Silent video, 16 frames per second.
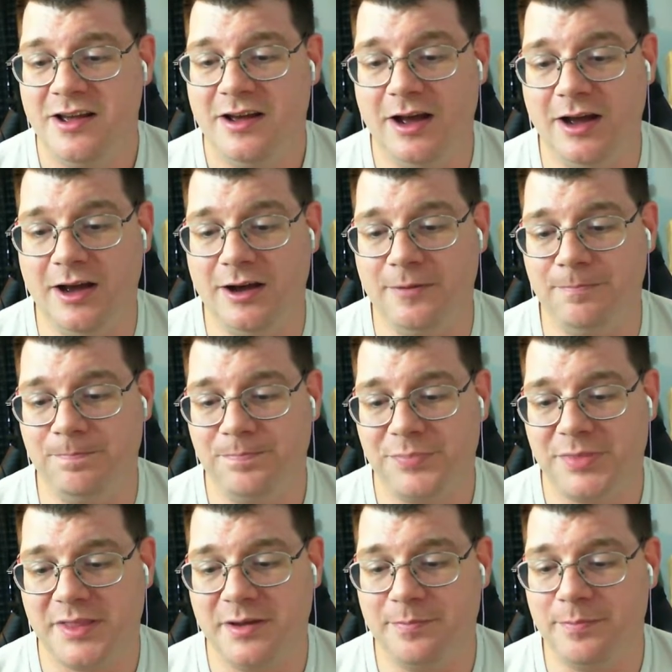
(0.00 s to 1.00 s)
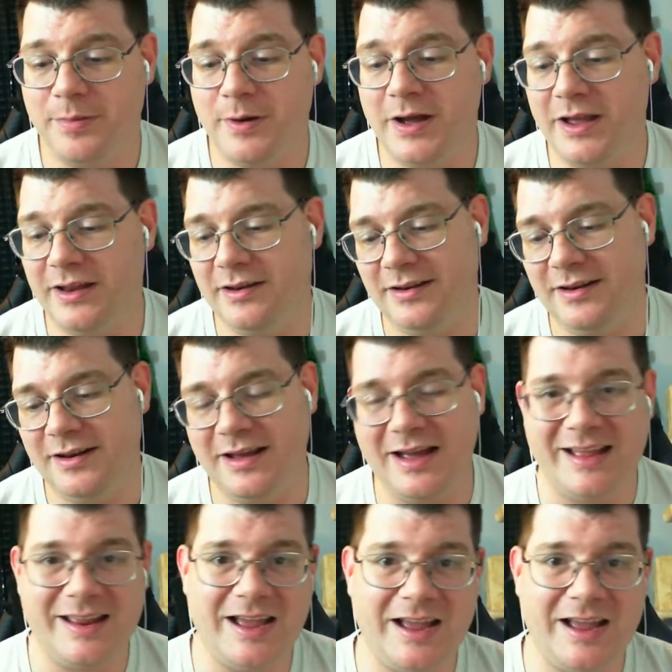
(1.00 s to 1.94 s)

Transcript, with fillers: Um, but I,